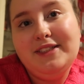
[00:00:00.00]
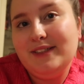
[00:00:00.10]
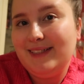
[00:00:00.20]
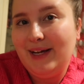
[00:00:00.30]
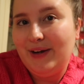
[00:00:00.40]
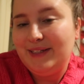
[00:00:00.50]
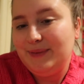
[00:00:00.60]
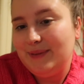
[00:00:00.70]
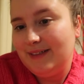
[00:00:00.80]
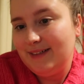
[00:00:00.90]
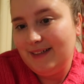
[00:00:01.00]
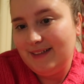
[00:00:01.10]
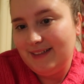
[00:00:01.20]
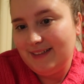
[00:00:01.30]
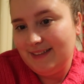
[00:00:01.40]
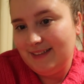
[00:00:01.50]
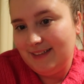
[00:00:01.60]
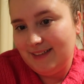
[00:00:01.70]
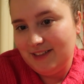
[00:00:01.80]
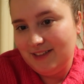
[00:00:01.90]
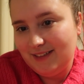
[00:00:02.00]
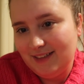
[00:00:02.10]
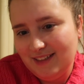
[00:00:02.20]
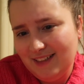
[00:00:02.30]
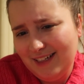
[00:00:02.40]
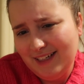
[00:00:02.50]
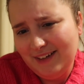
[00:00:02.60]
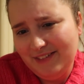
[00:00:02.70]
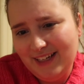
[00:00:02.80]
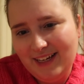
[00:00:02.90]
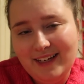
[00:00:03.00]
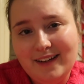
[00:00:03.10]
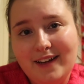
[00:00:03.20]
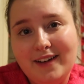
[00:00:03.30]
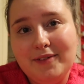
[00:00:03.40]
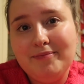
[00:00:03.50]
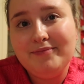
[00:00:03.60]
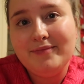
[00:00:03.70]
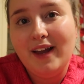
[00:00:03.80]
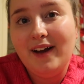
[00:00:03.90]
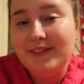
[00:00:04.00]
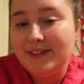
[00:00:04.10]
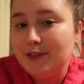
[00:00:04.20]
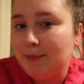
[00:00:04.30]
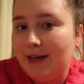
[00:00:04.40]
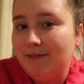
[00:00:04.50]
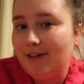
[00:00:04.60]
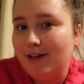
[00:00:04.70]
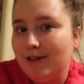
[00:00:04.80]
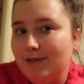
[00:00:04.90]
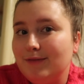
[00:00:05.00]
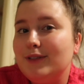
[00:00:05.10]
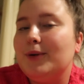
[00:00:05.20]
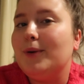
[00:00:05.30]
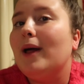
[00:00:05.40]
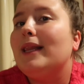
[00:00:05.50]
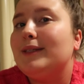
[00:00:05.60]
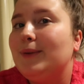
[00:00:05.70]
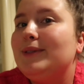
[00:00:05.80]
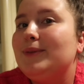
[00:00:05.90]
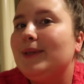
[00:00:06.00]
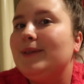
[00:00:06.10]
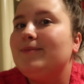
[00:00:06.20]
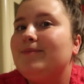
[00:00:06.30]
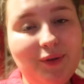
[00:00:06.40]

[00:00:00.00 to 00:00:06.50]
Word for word: just say hi to her and you can see that she's in a sling and everything like i feel so bad for her so let's go into her